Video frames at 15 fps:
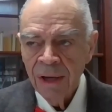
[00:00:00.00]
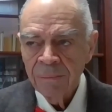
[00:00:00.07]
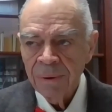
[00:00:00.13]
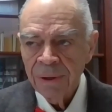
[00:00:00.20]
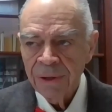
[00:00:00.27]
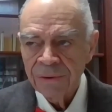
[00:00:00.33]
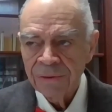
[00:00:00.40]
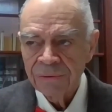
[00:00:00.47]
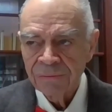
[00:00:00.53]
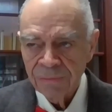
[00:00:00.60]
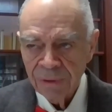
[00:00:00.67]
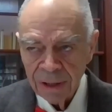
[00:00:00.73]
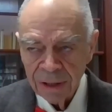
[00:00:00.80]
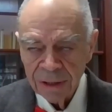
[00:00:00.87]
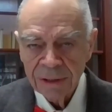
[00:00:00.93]
but it's
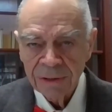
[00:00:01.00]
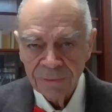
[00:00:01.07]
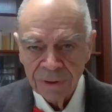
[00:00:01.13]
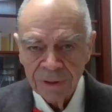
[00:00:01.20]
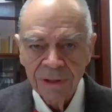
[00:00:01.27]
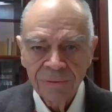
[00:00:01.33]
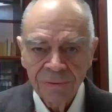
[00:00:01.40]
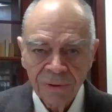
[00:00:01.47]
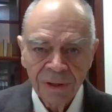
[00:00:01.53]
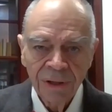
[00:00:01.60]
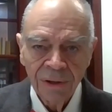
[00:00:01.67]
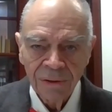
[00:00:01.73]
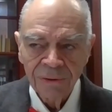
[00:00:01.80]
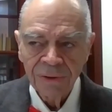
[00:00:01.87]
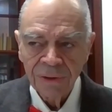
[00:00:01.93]
relatively
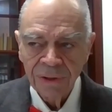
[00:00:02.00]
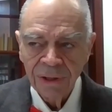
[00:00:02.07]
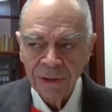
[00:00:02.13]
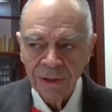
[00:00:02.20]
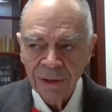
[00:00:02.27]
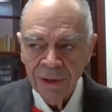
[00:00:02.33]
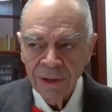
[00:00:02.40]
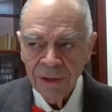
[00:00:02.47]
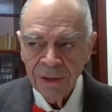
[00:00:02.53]
difficult to get